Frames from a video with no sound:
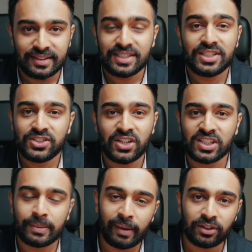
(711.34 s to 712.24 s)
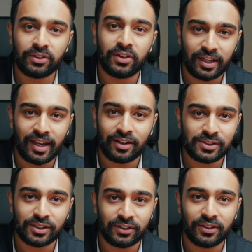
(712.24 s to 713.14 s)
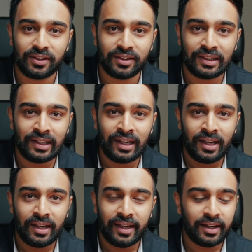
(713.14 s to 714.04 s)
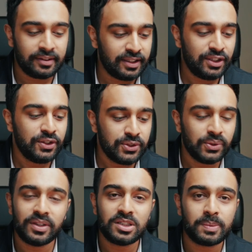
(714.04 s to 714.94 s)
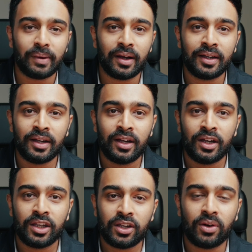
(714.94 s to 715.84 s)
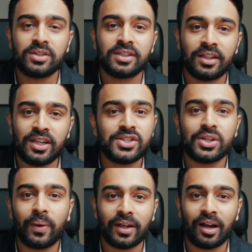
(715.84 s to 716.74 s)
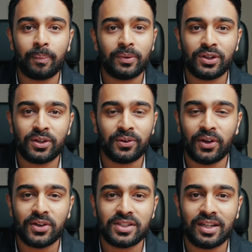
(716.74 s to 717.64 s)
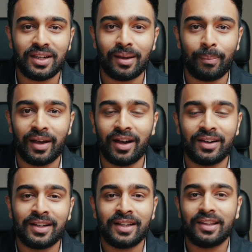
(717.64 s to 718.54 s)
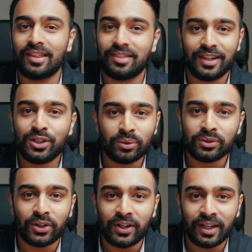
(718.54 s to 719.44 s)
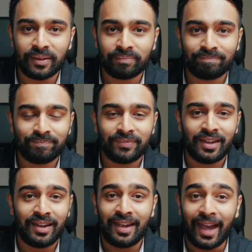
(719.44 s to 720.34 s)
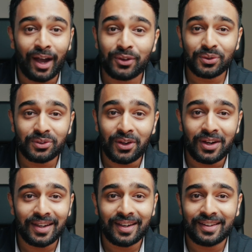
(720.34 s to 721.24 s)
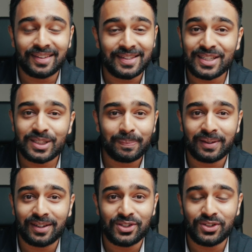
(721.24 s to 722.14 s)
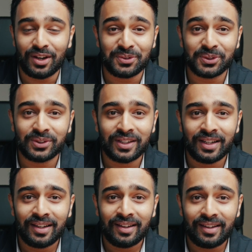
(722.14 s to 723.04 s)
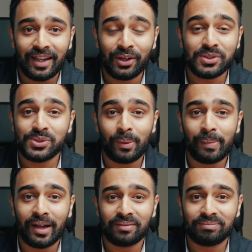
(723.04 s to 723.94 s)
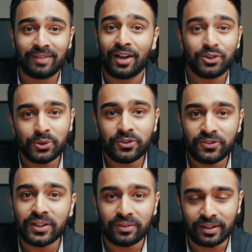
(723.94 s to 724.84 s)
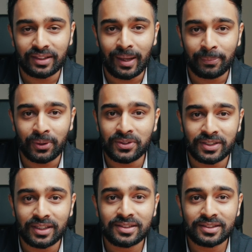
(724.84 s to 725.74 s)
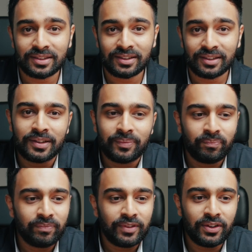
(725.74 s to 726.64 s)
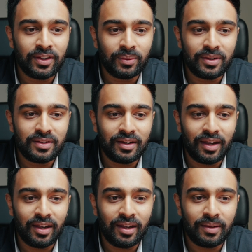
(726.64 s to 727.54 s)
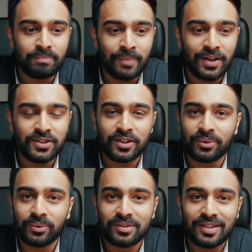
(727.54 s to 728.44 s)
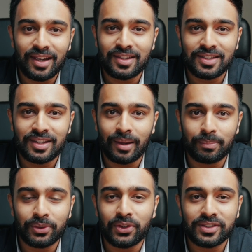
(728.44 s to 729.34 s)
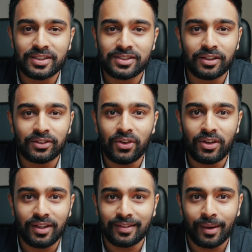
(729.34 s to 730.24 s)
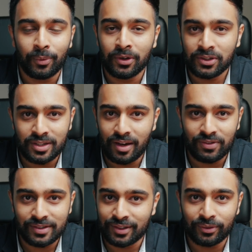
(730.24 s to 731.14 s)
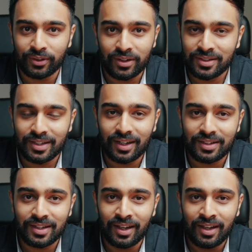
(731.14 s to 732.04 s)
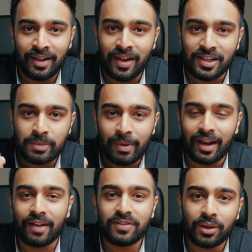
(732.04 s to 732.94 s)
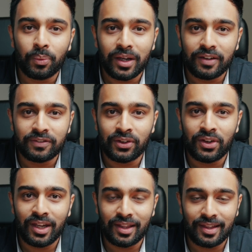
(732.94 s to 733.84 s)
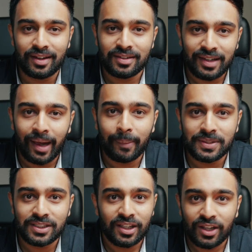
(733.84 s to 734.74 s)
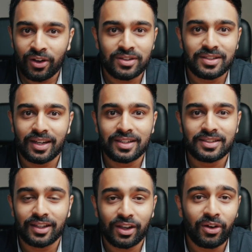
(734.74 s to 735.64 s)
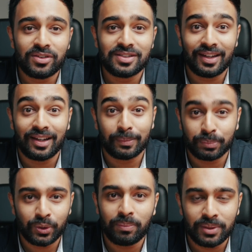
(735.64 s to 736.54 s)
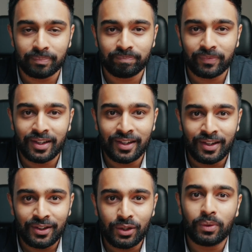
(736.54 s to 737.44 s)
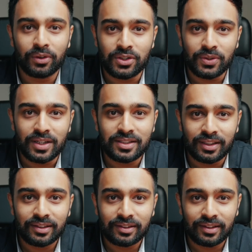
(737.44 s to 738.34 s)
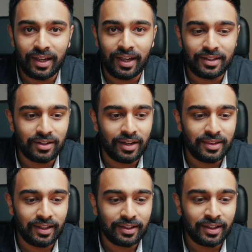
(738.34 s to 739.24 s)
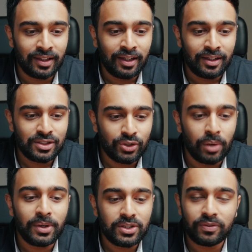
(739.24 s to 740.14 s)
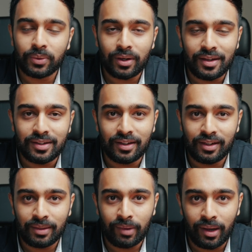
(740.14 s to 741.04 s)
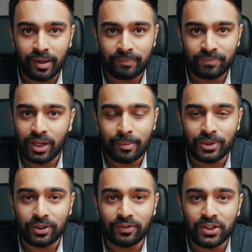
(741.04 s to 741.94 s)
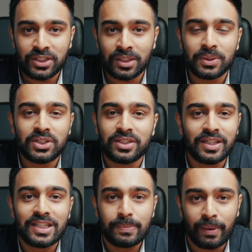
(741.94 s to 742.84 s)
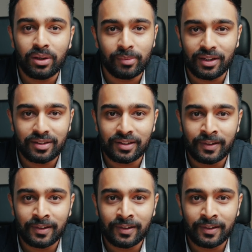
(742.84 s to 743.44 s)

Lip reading: This is just about learning how to learn. And I think you do this by constantly showing up with curiosity about the thing you're learning, how learning it, the discipline in general, and also about how you feel in that process. You know, there isn't a magical 10-step process to learning that works in every single context. It's about having a way of learning that adapts to the context and the content and the problem you are addressing. And I think so much of what I did in my time in university was just experiment